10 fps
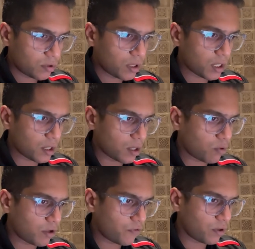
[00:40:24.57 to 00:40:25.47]
Yeah, I
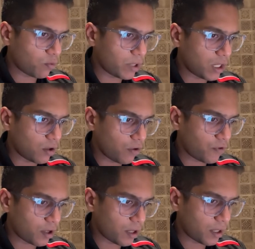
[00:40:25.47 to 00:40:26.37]
want it for the week, not for
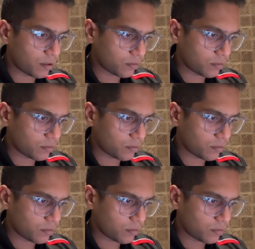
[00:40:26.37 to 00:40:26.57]
today.